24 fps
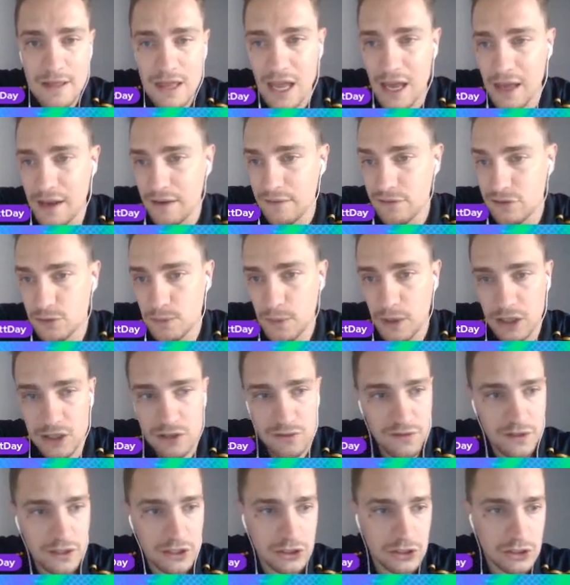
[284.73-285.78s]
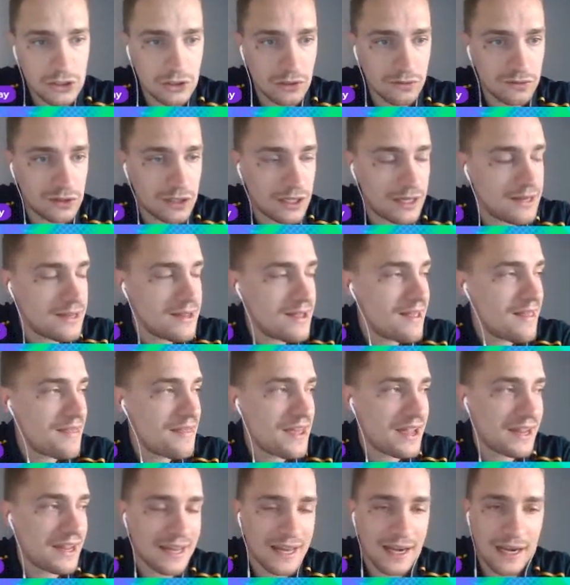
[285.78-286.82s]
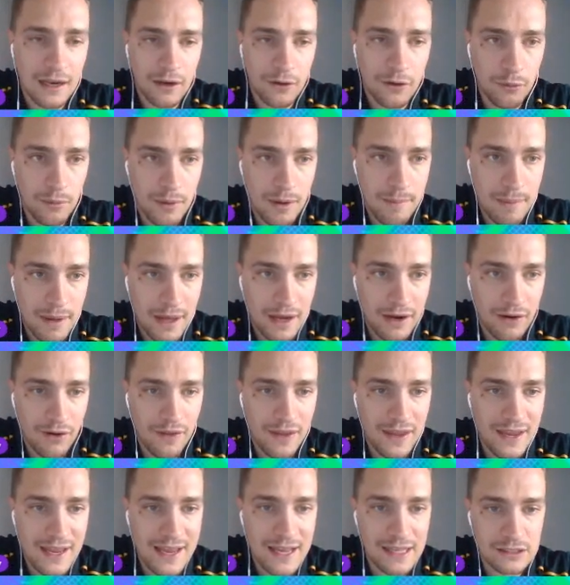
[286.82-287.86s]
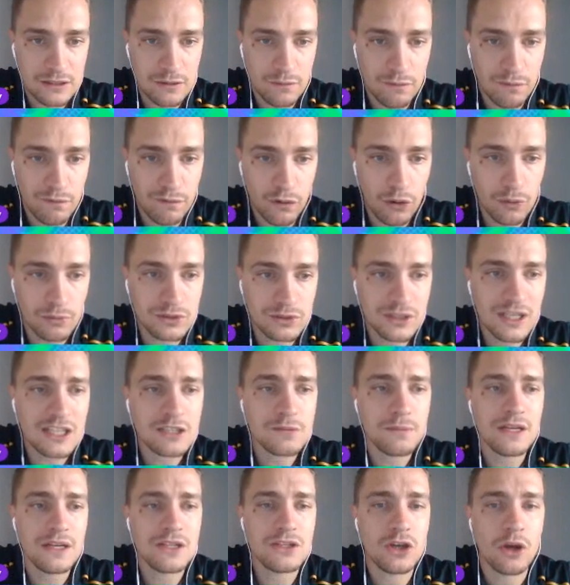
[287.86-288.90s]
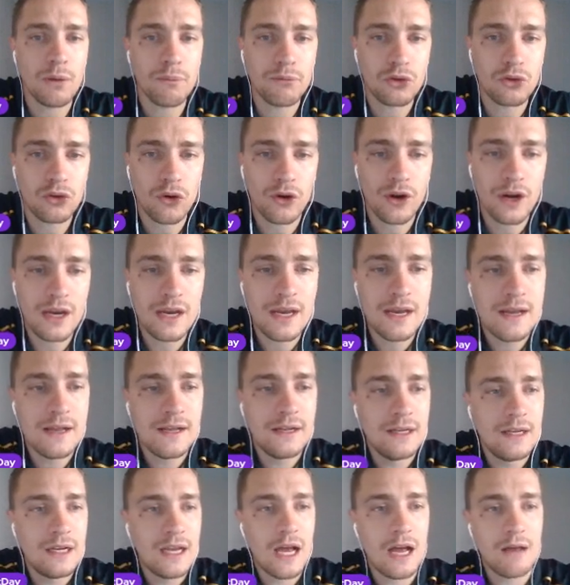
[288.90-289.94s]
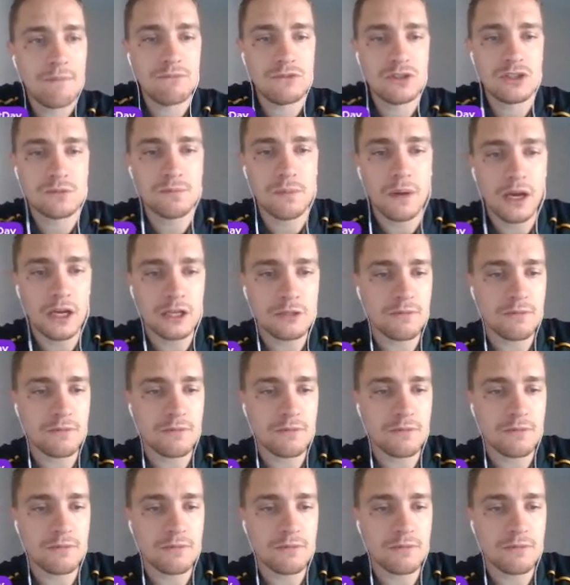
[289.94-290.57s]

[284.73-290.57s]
and if Spurs fixtures obviously then get a little bit better and they hit some form. So that's my top 3 Spurs